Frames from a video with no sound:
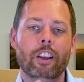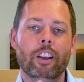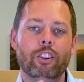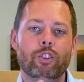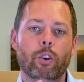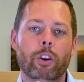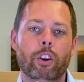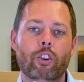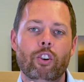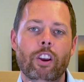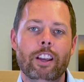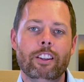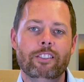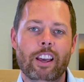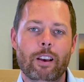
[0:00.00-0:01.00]
So it
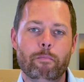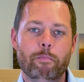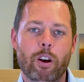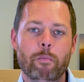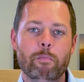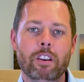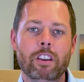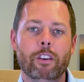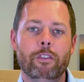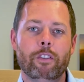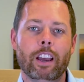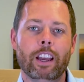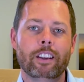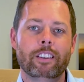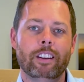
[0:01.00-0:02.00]
creates that pumping
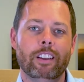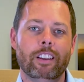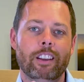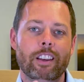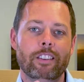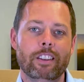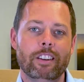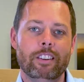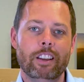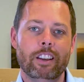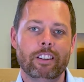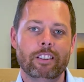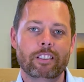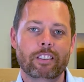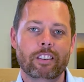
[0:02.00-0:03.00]
effect in the
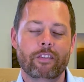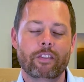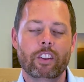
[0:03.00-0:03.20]
disc.